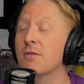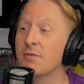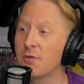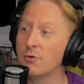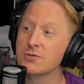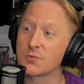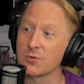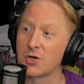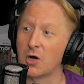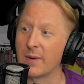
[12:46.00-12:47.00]
Those
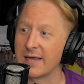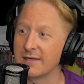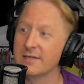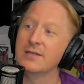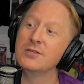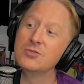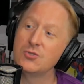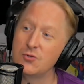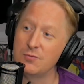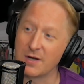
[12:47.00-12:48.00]
were going
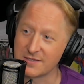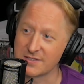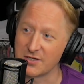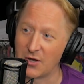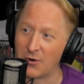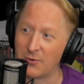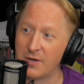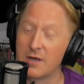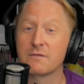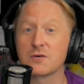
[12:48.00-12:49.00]
2 months ago
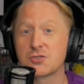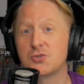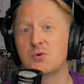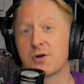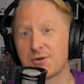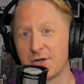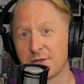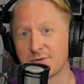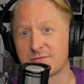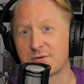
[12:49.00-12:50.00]
for
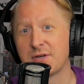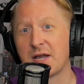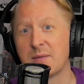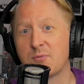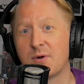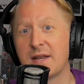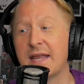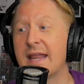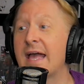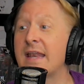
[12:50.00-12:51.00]
$200 for a
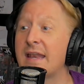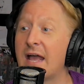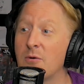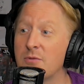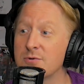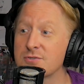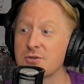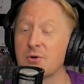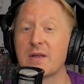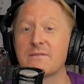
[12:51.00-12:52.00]
9.8, and now those are
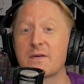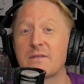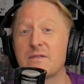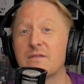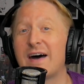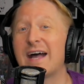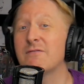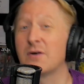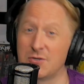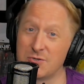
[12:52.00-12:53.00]
going for
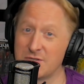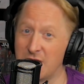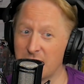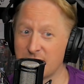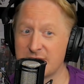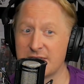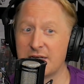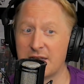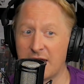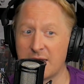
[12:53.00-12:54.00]
$500 in
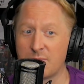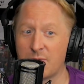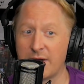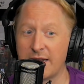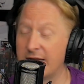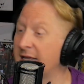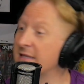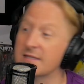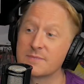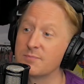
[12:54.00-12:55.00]
a 9.8.
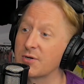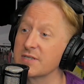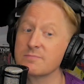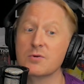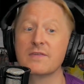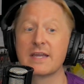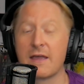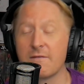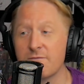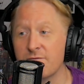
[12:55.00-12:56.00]
This book is moving
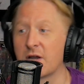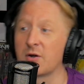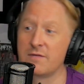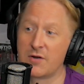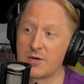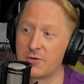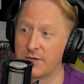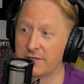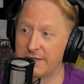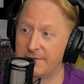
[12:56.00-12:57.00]
very, very
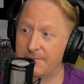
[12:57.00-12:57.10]
quickly.